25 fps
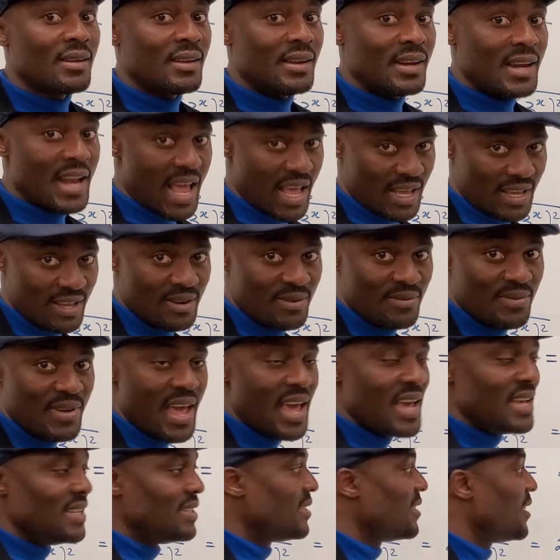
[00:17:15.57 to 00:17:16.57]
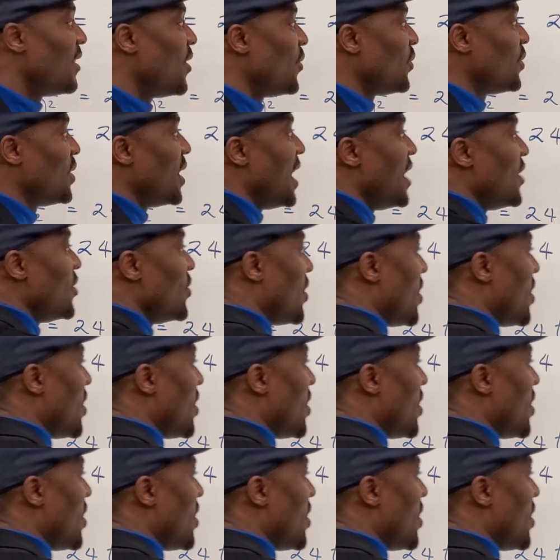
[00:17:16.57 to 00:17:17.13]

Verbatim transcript: negative eight. Okay,